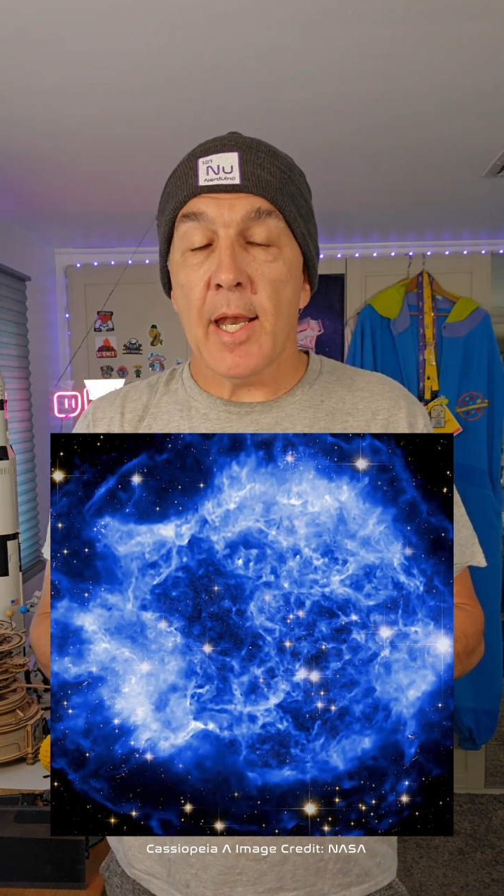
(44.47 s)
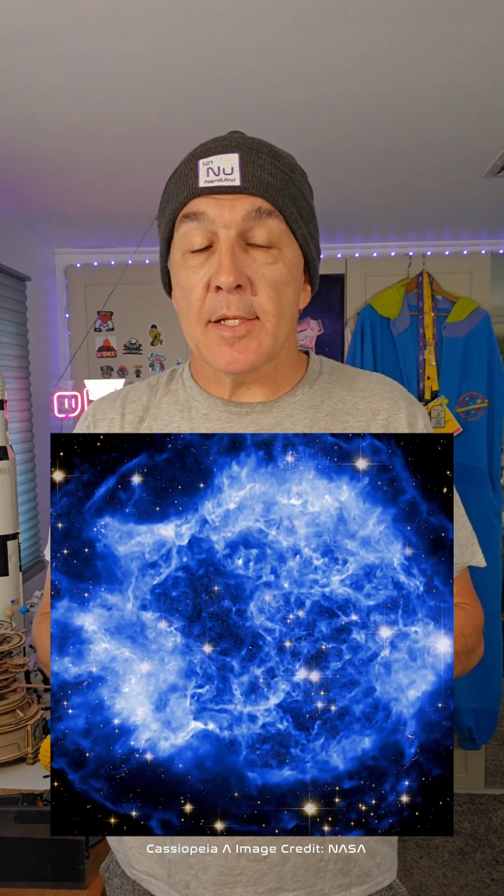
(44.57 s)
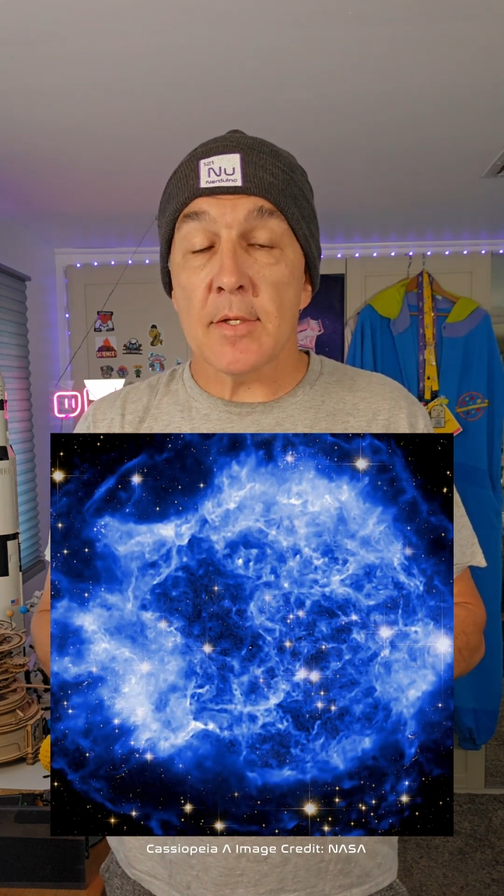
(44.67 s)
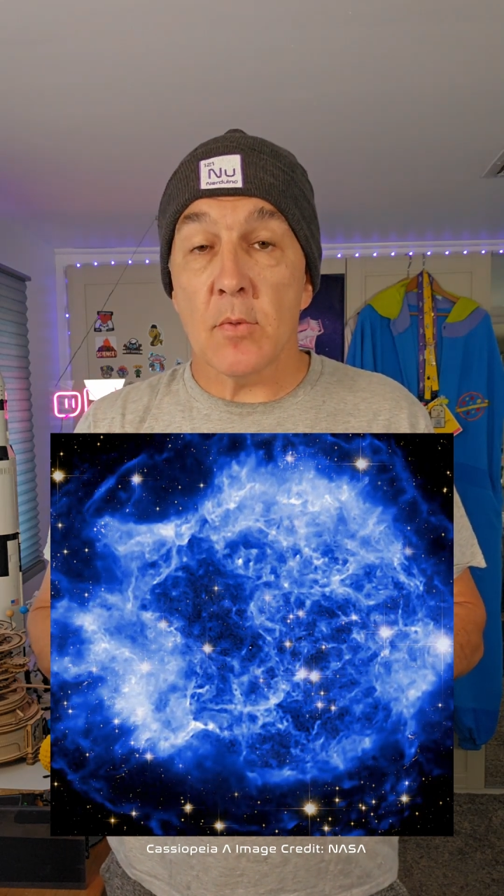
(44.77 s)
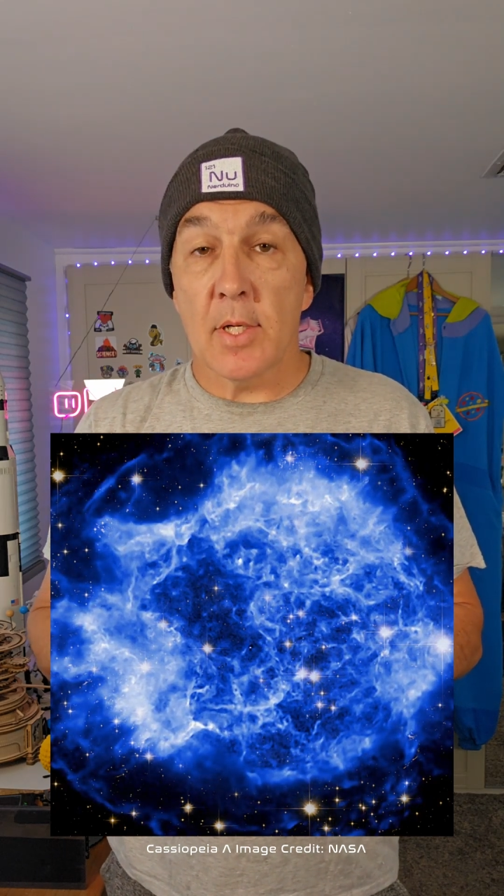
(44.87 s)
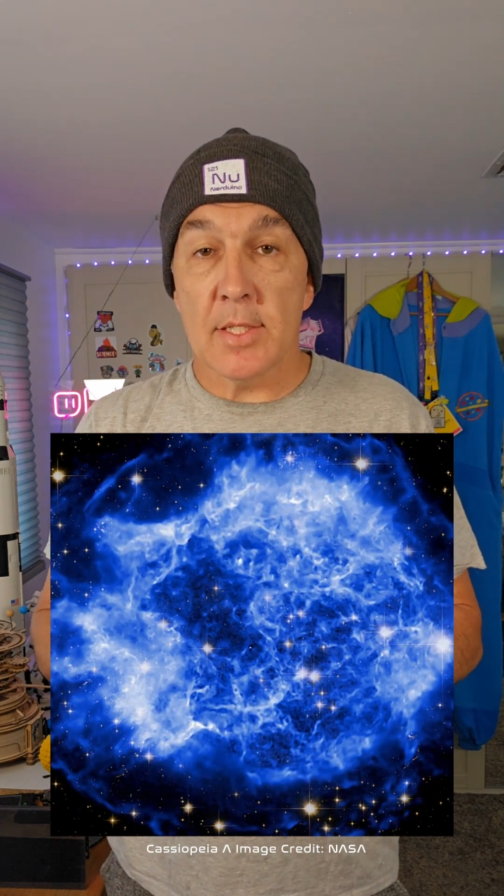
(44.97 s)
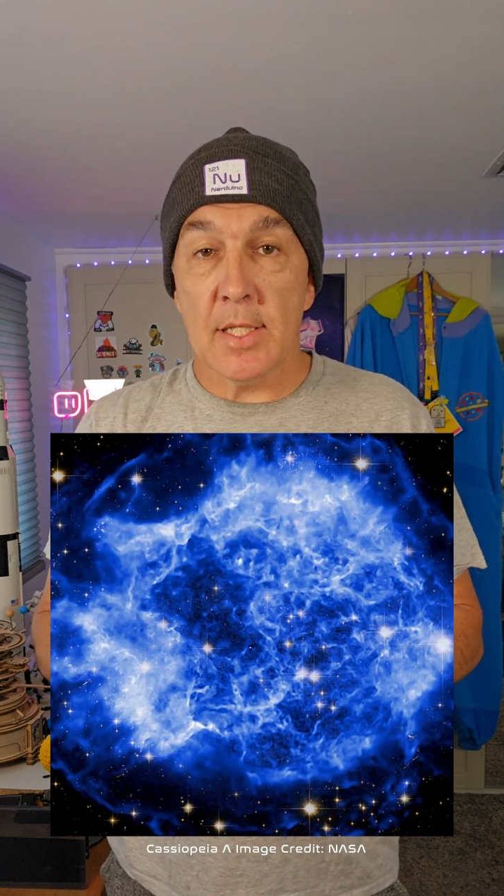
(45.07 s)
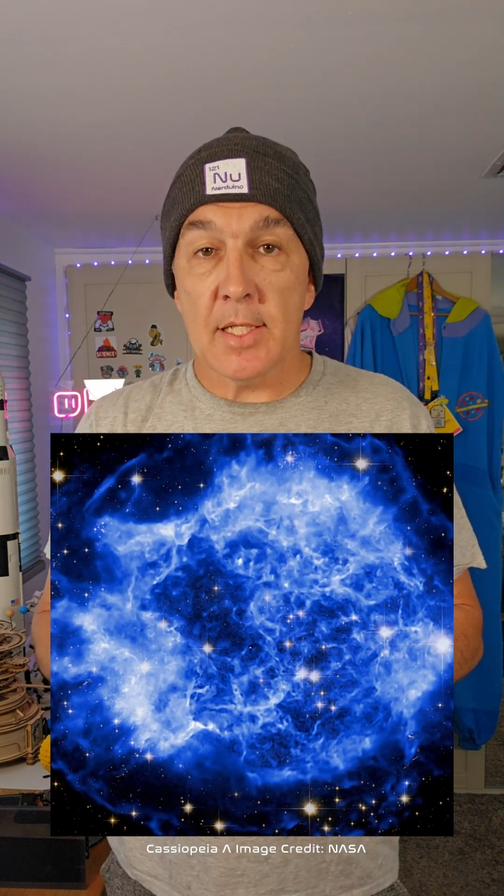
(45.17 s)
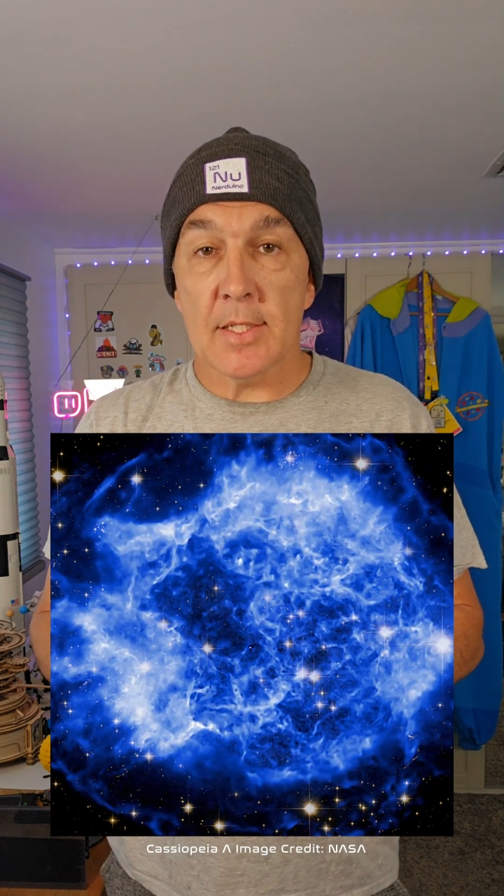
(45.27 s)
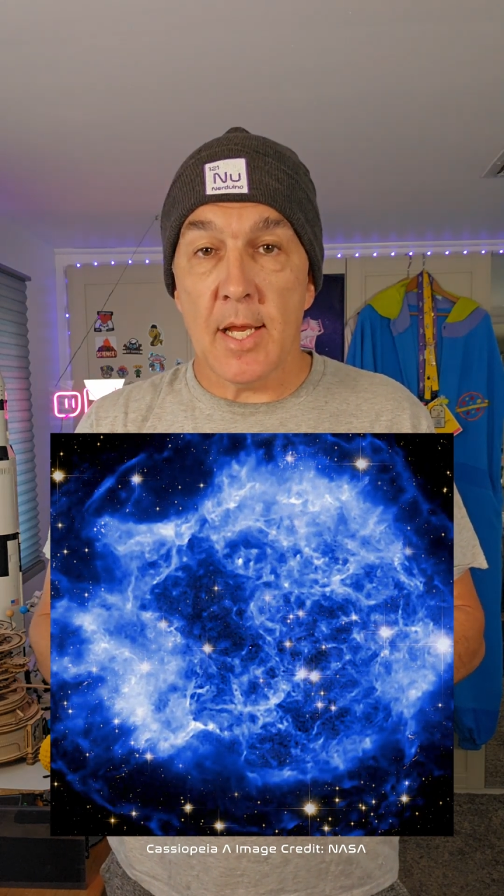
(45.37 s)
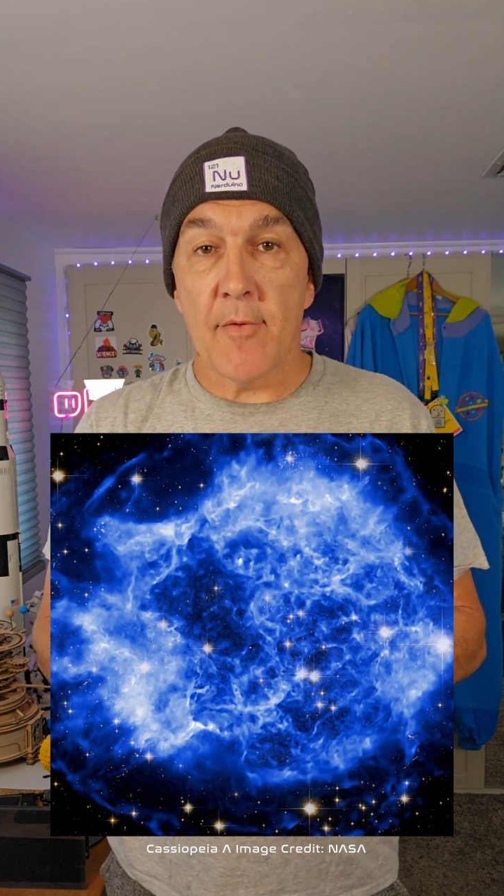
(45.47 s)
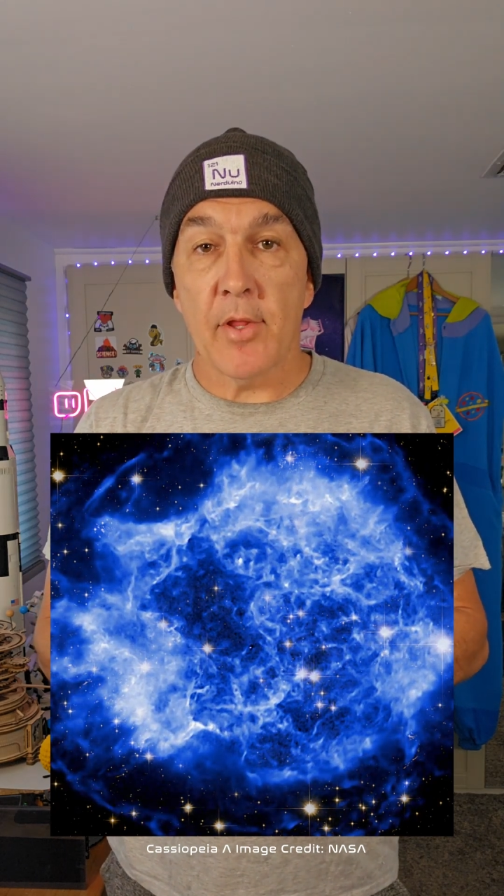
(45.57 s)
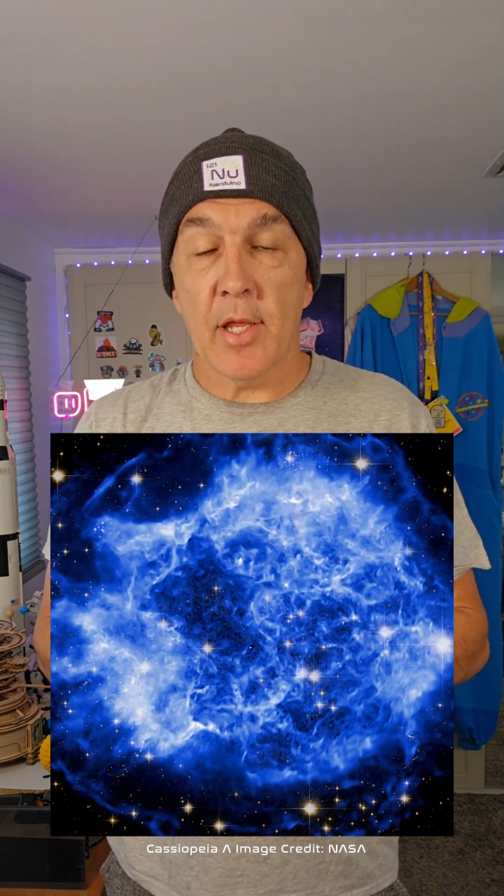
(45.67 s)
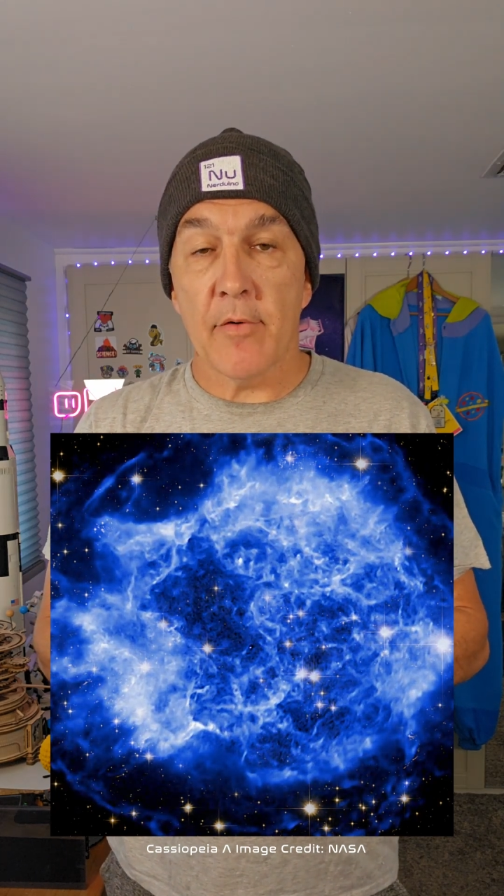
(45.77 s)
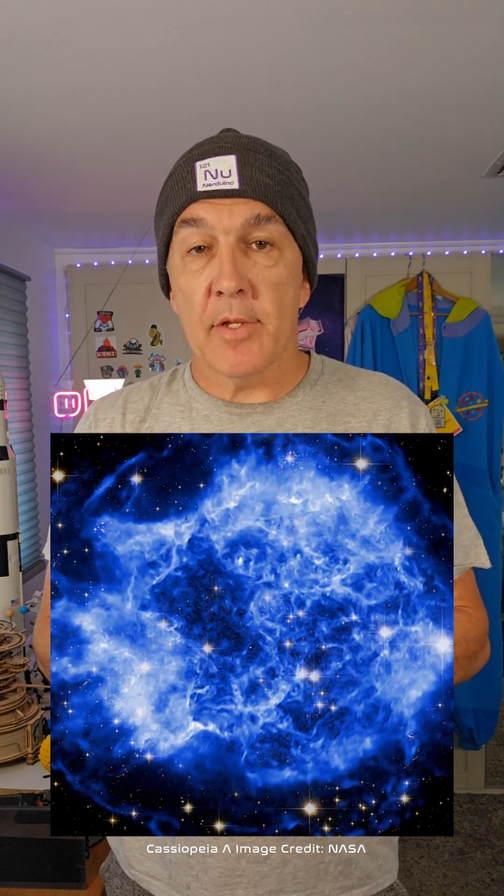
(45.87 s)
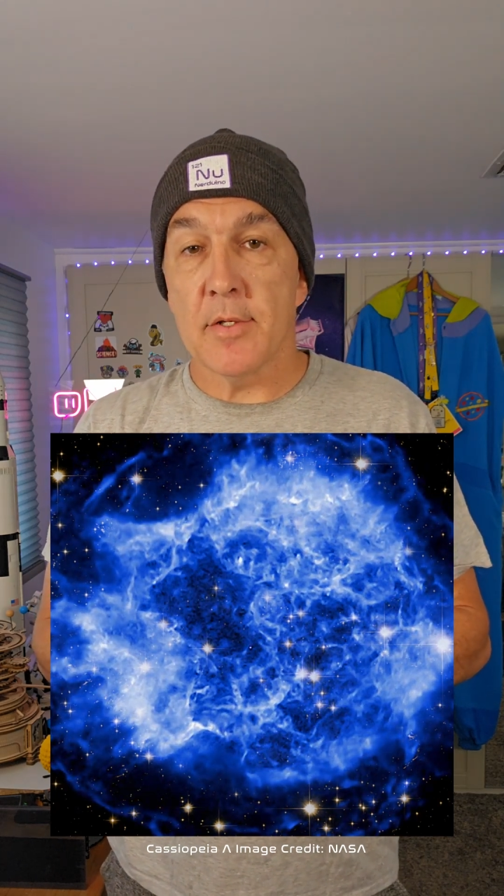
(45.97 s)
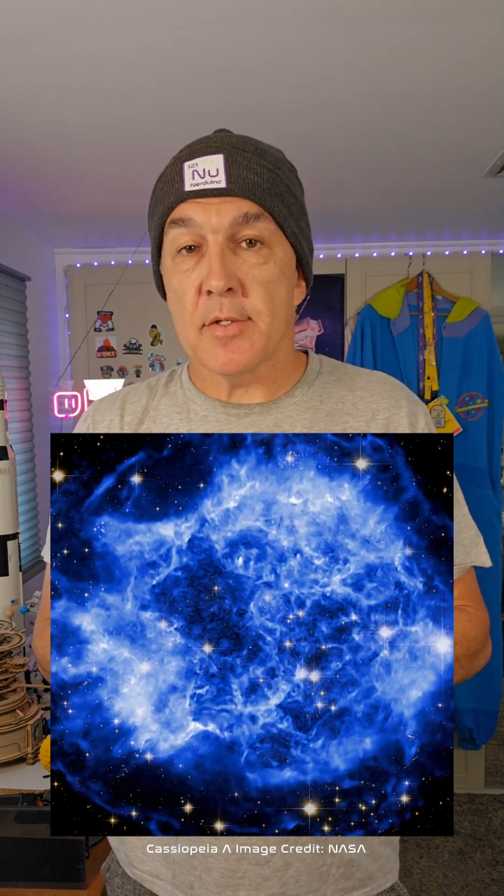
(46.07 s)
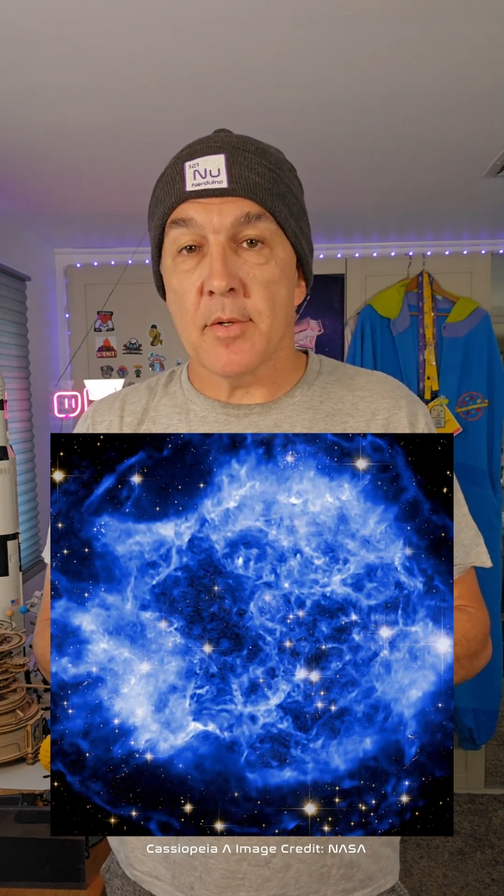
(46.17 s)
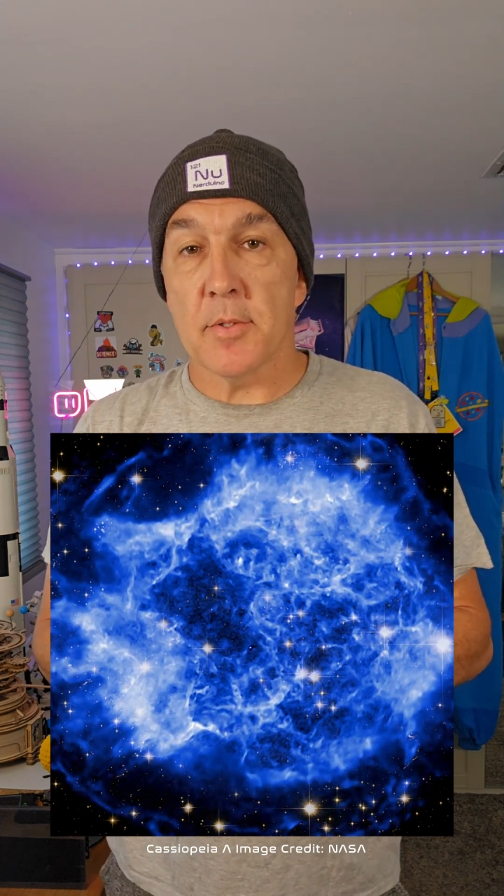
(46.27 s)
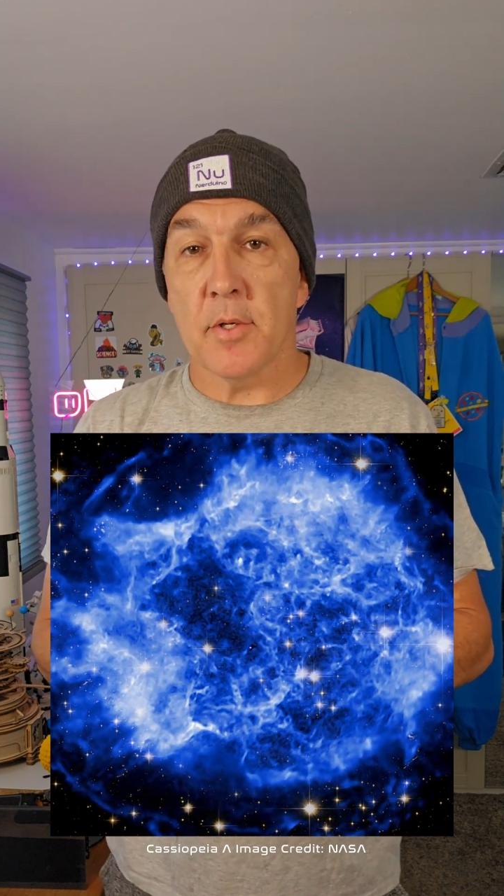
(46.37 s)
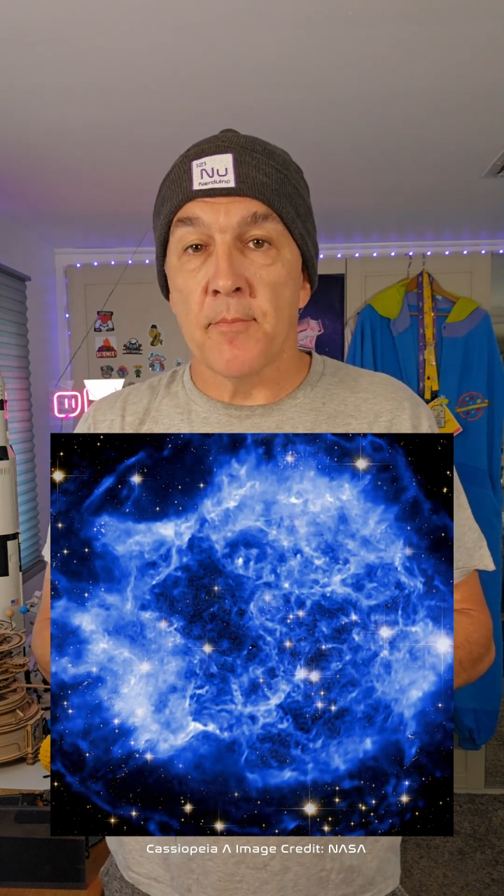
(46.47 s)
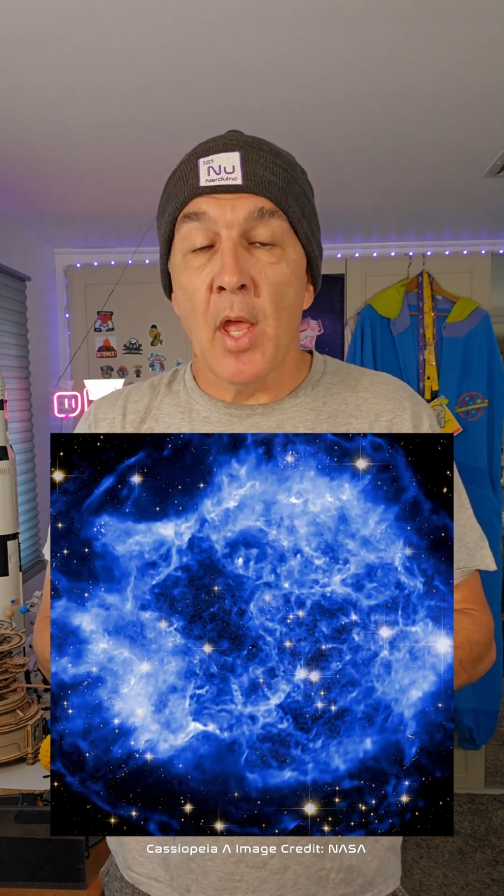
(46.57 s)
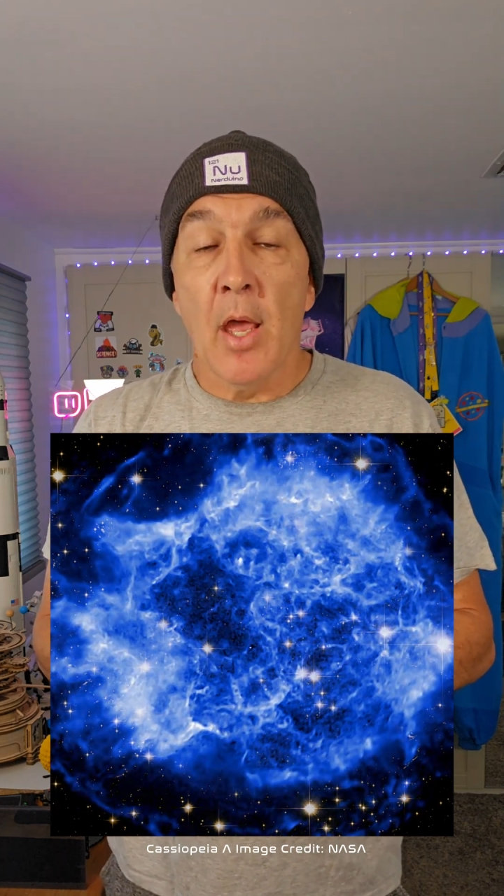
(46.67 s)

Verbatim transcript: and as always, links to everything are in the description.